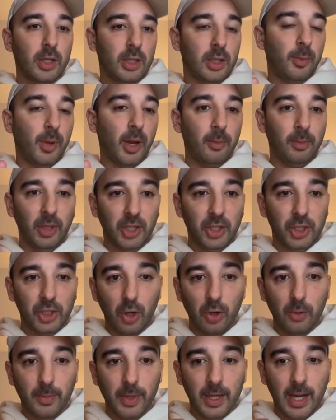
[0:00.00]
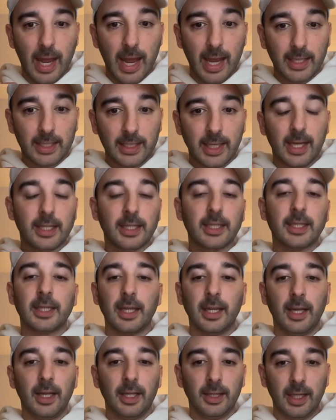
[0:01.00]
to publish open access,
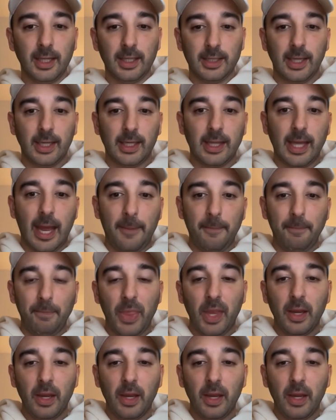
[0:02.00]
things like that.